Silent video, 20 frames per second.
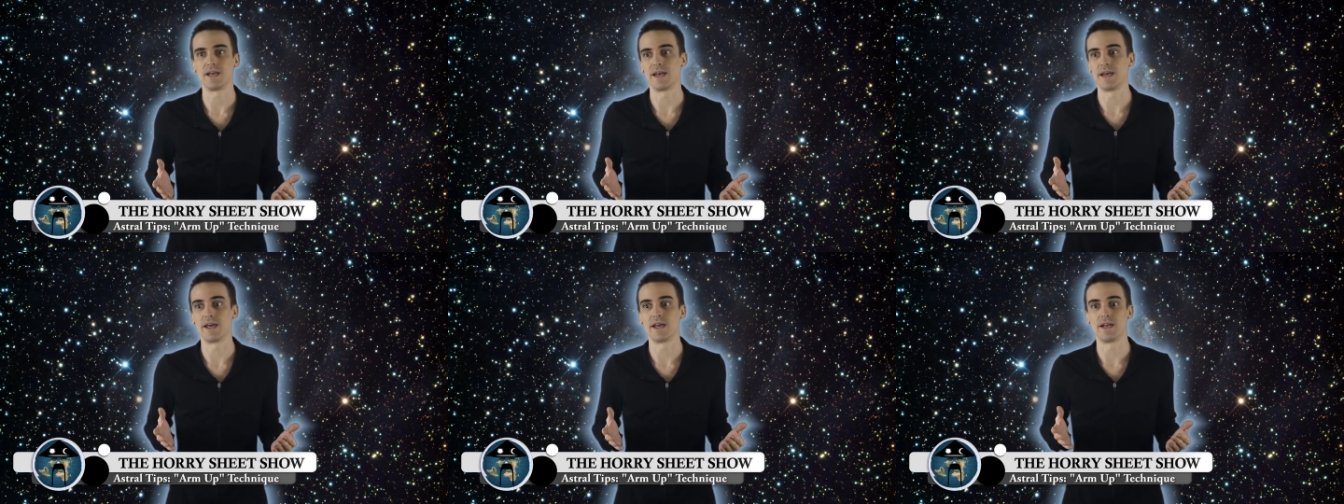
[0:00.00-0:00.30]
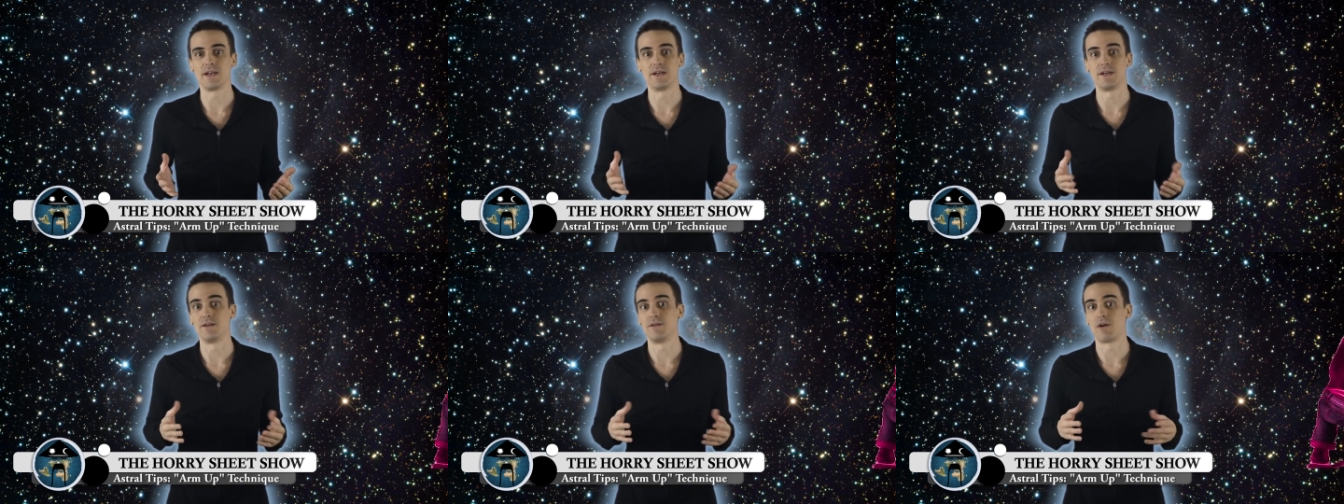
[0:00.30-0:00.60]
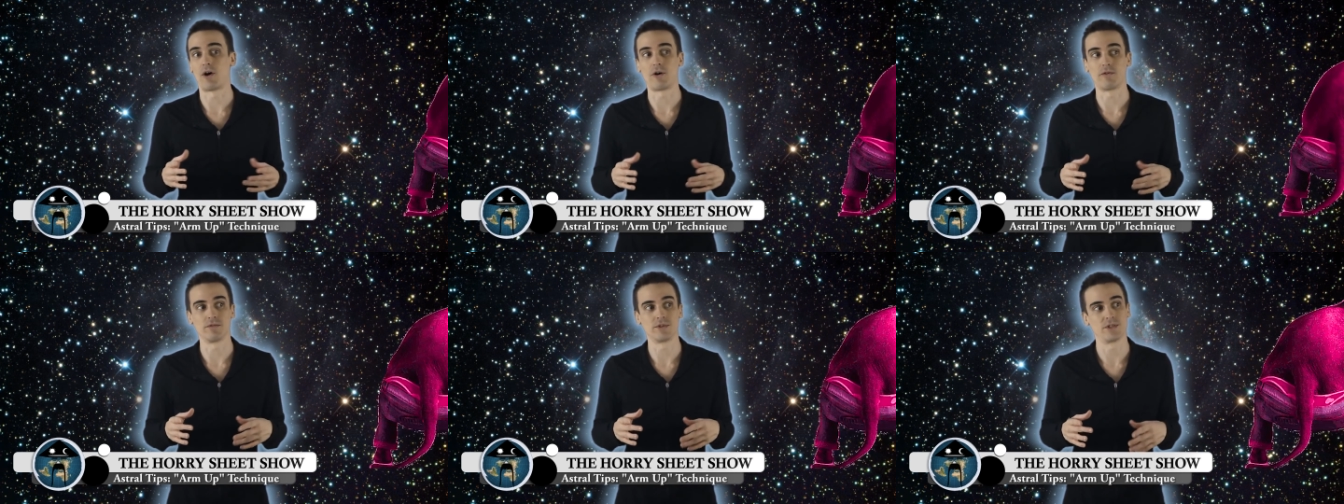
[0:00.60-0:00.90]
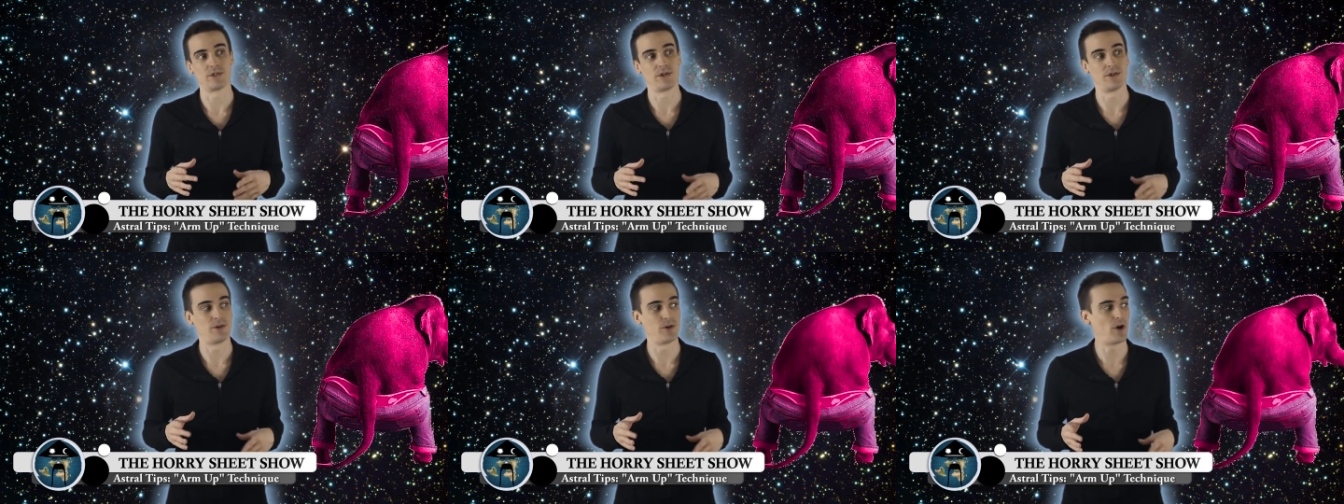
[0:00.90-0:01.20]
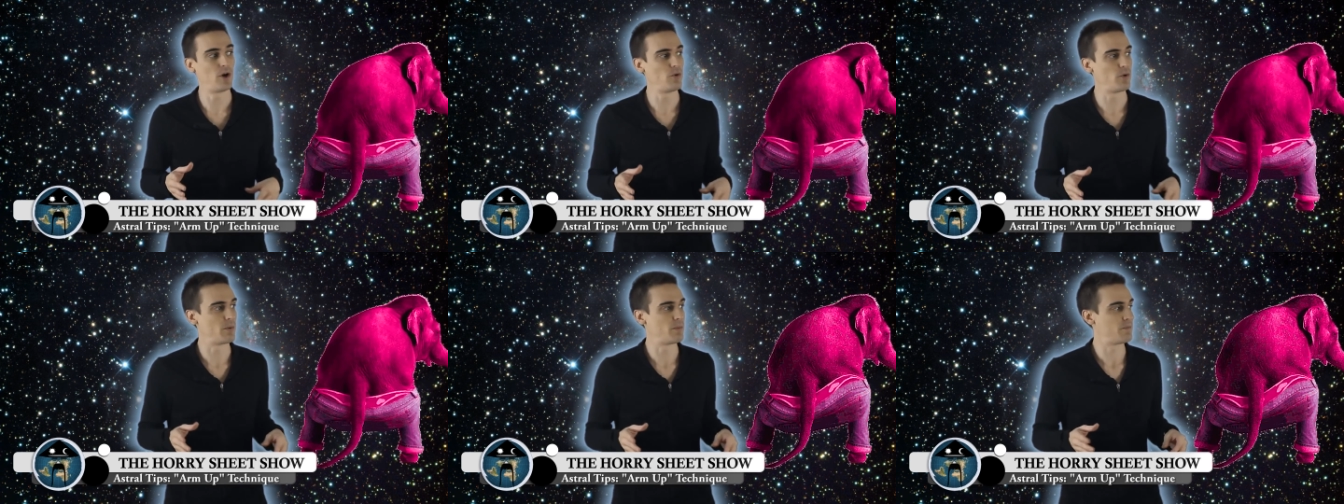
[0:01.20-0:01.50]
and all of a sudden,
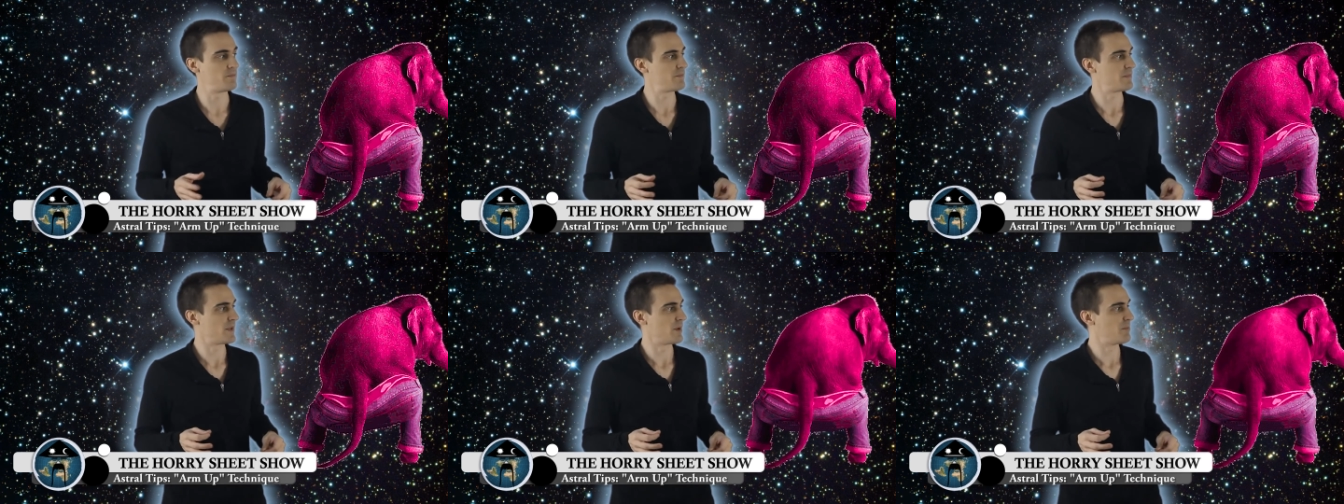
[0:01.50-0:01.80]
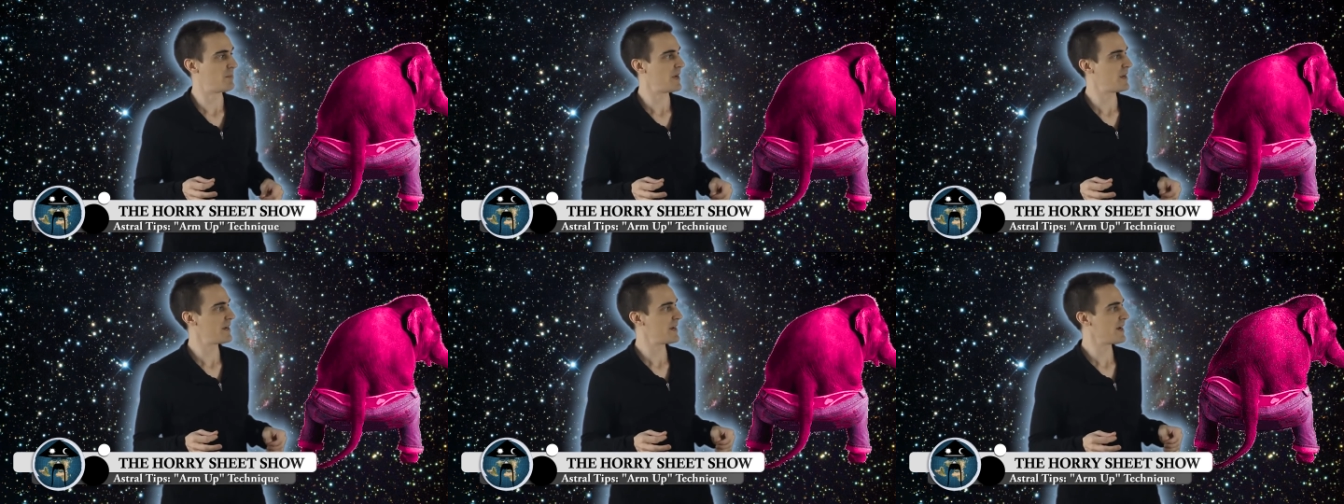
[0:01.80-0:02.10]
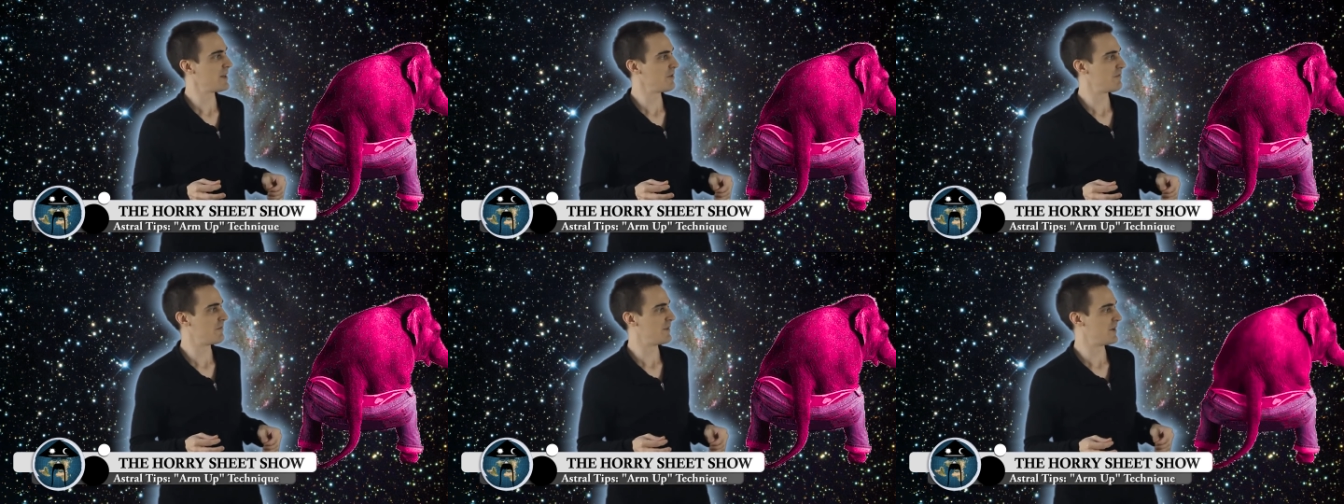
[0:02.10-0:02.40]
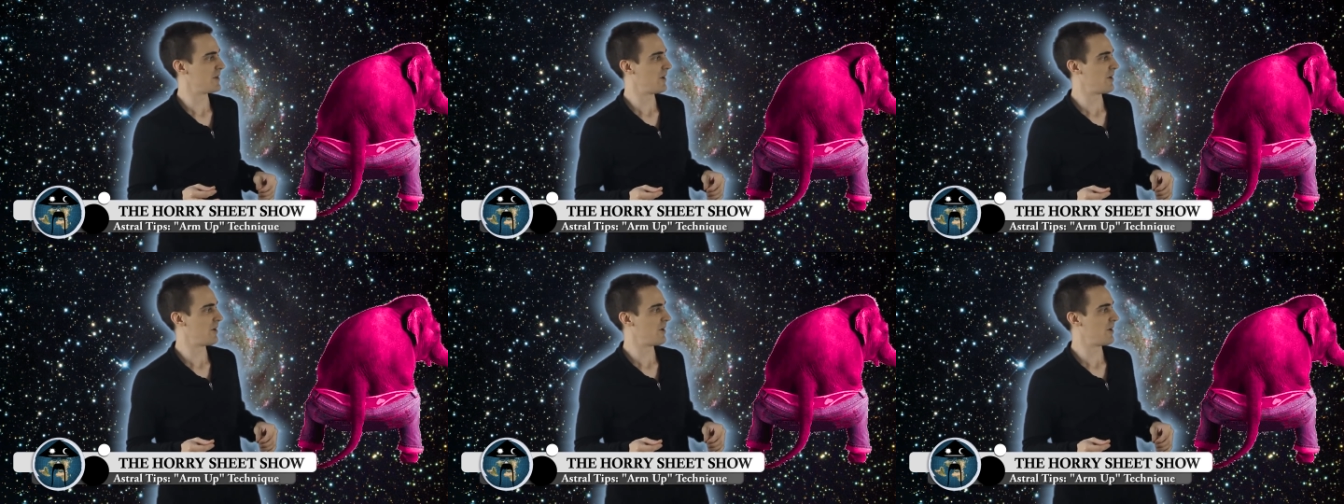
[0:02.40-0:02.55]
oh, a pink elephant.